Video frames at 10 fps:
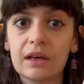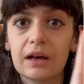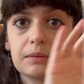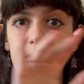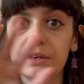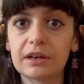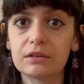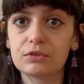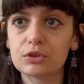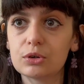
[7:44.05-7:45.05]
How many
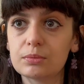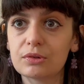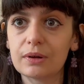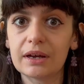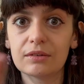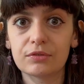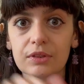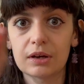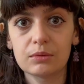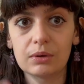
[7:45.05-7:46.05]
colourful tops do I have for
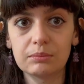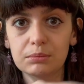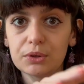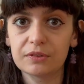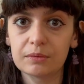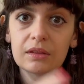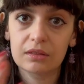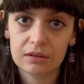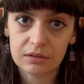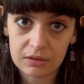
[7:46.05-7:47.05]
that one bottom?
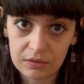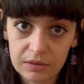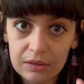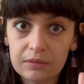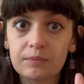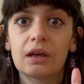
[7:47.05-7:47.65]
That kind of thing.